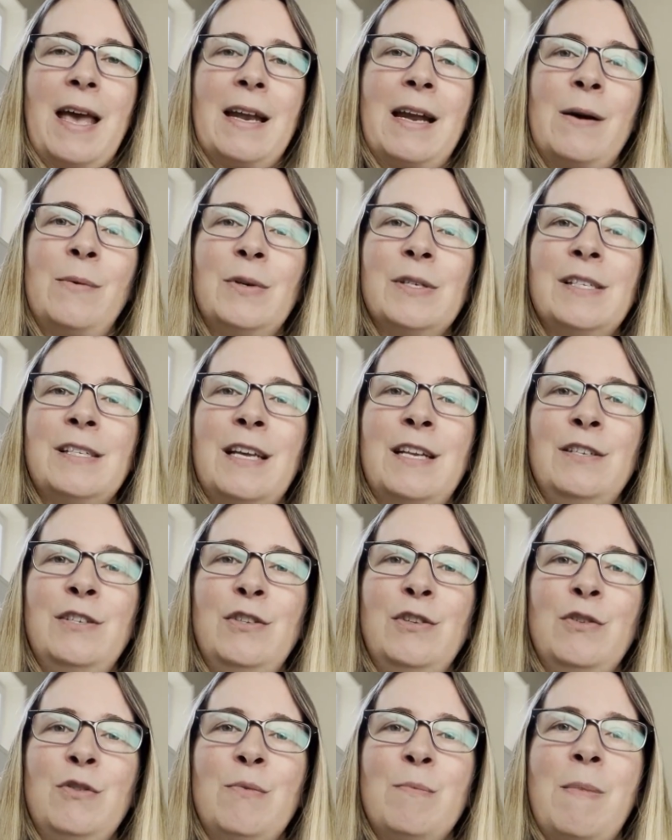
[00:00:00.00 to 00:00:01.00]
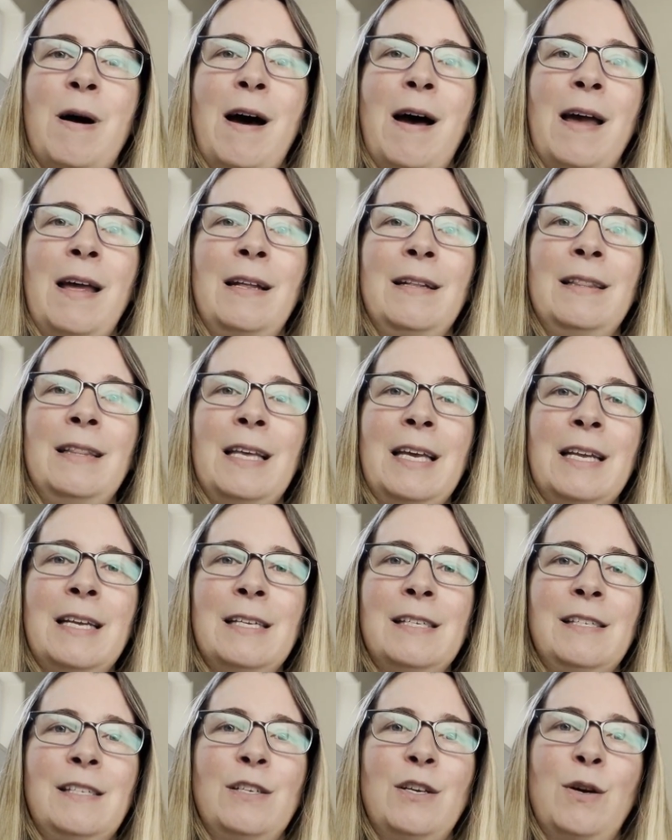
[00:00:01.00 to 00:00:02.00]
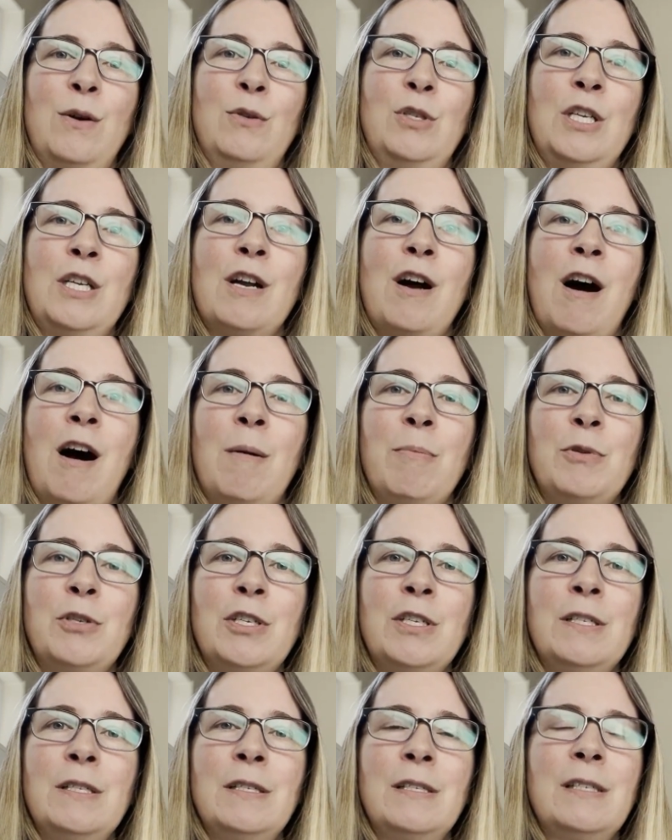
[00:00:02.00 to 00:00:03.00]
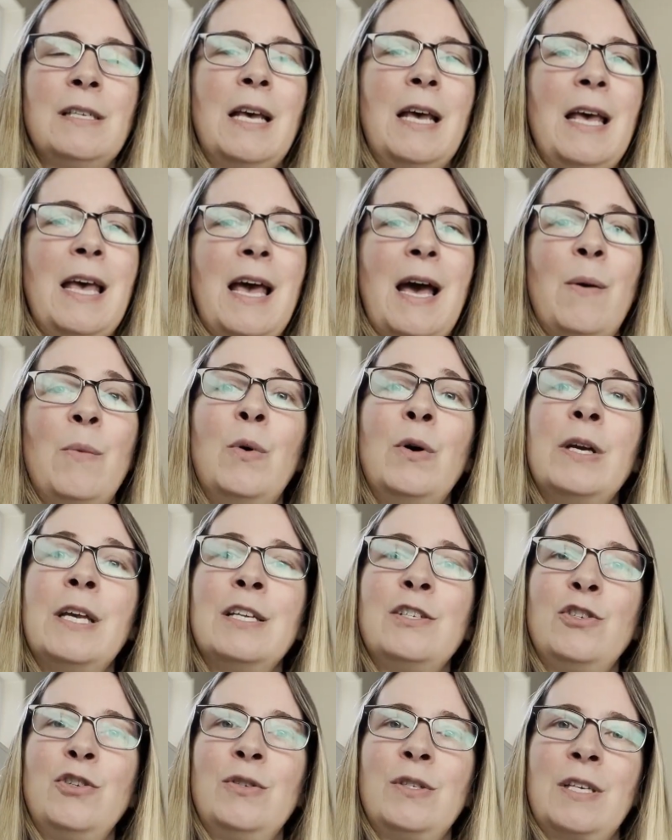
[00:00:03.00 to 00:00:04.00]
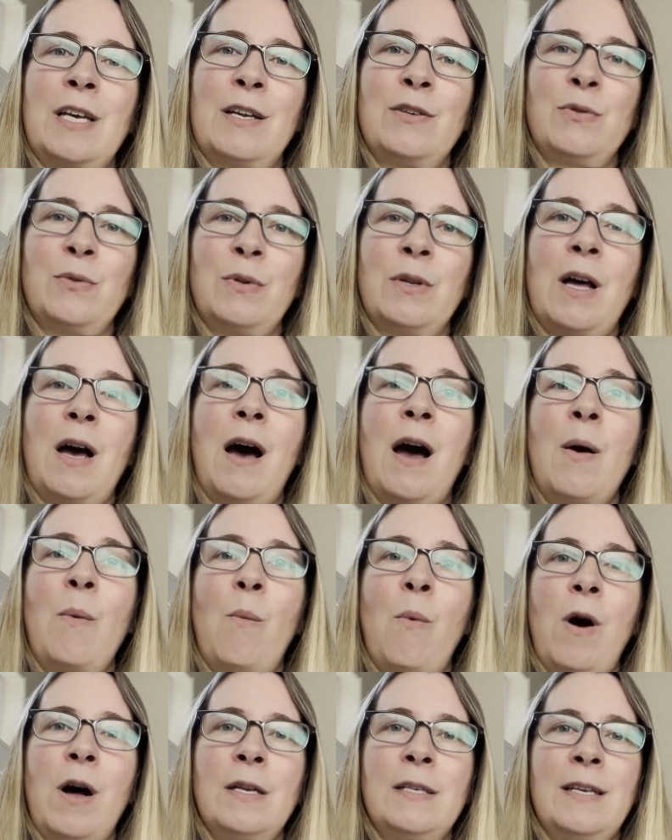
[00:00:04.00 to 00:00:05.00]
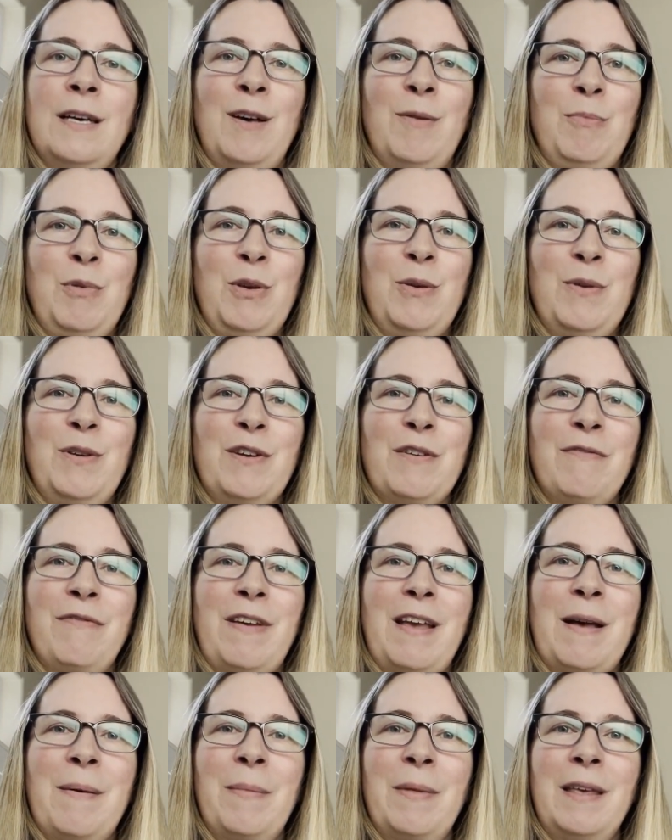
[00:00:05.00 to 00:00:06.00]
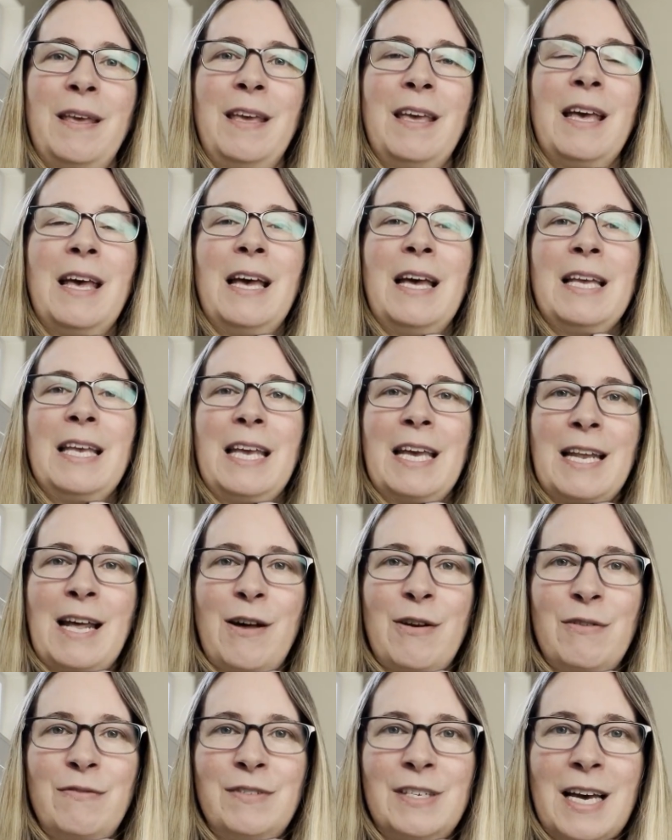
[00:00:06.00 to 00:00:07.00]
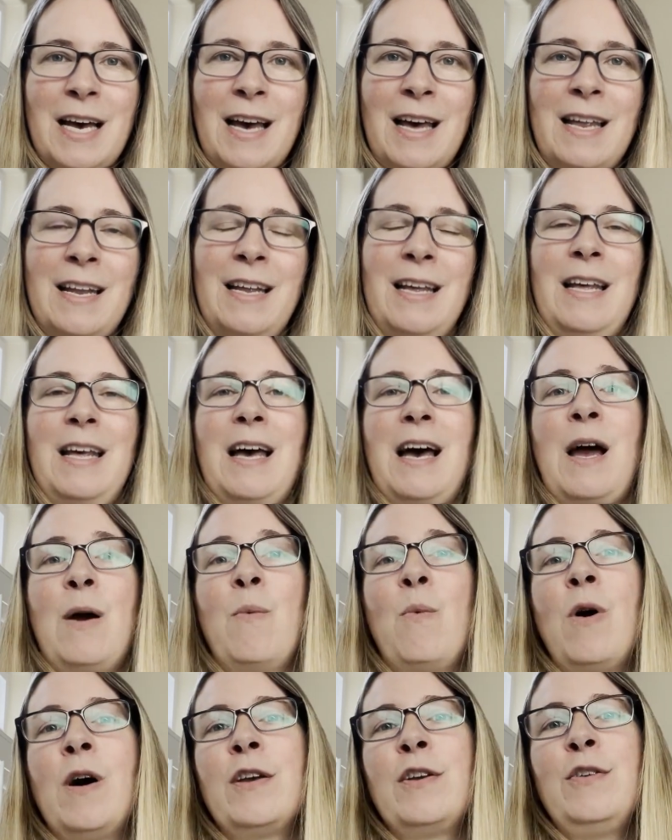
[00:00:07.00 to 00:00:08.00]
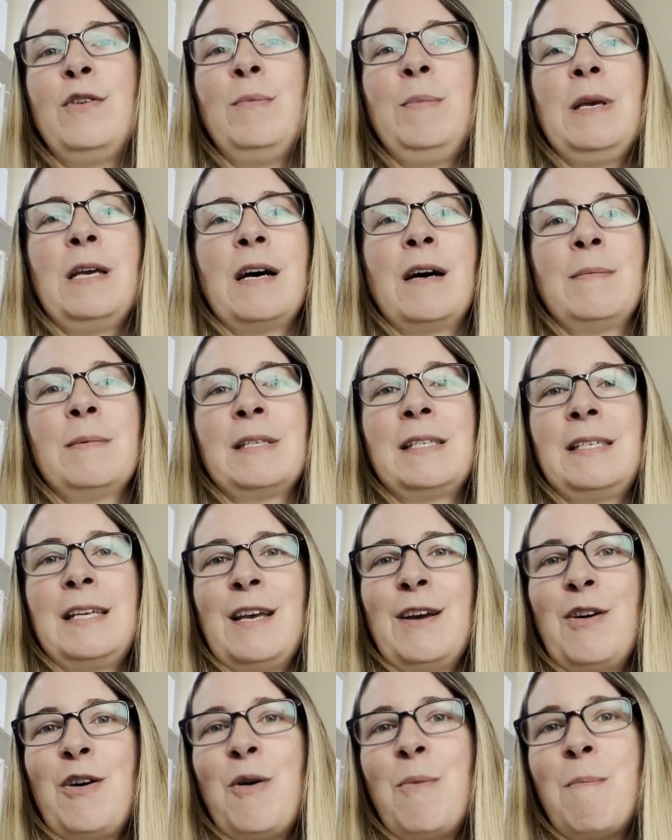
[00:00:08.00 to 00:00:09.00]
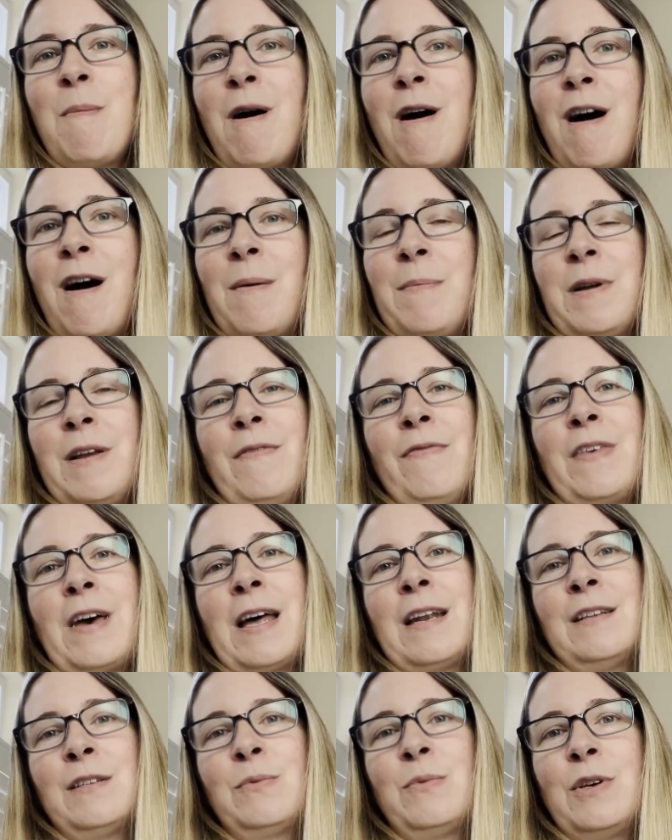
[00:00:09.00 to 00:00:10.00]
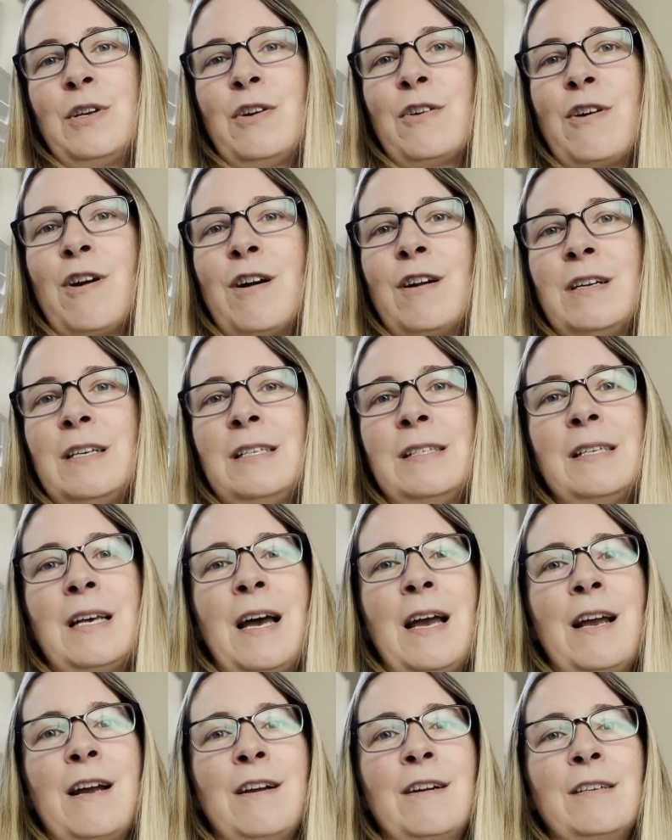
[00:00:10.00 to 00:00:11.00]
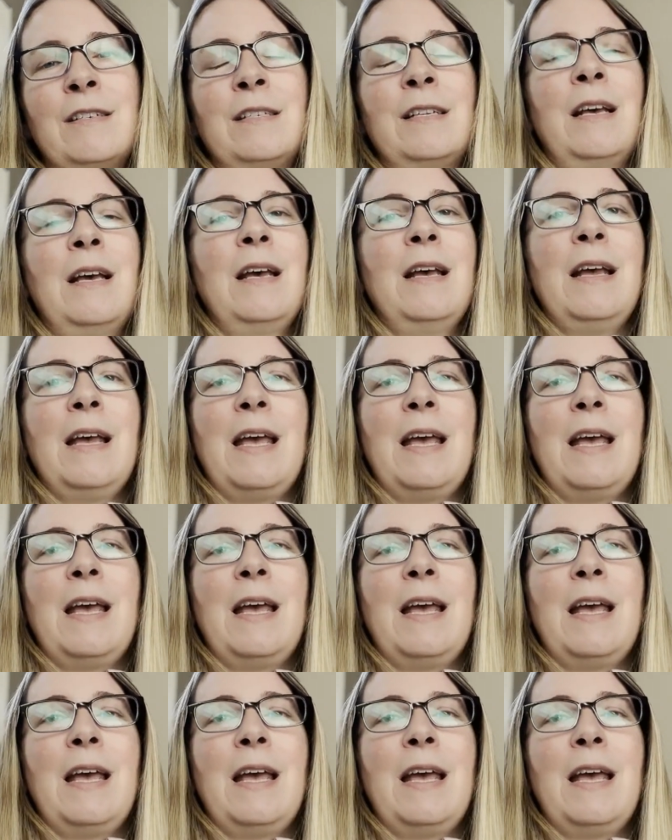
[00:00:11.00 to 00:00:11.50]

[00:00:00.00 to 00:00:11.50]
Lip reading: and I will send you my latest coaching options and we'll get you scheduled. I want to help you and your family get out of debt. I want you to become a stay-at-home mom if that is what your heart desires.